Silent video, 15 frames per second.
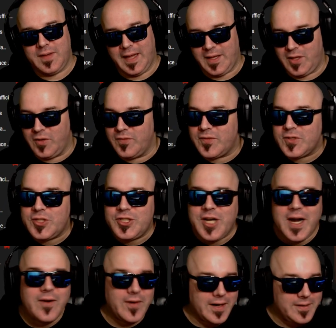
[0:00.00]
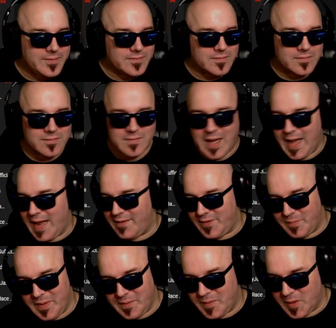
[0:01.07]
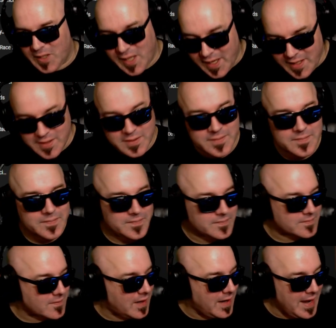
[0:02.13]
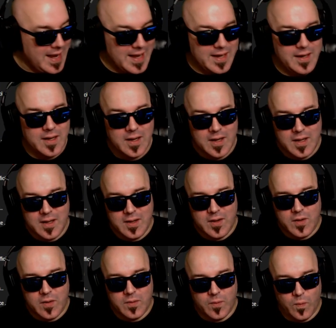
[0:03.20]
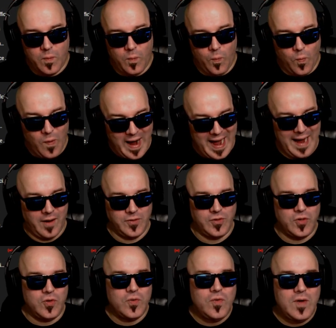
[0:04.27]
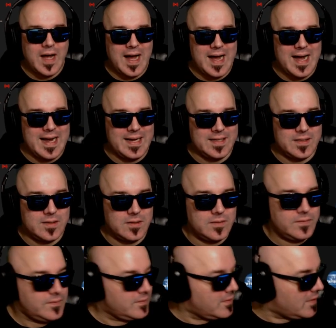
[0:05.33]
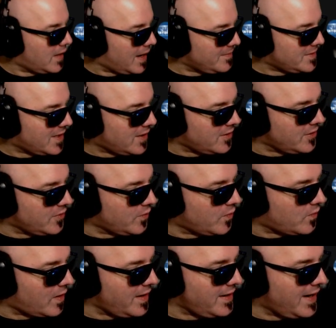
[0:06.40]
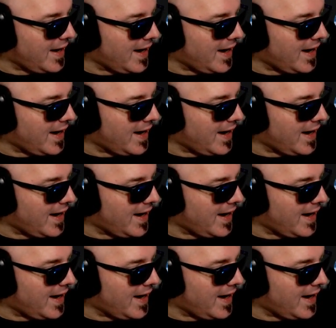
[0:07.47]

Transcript: Thank you for sharing. I have to be polite. And wow, you guys, I'm telling you right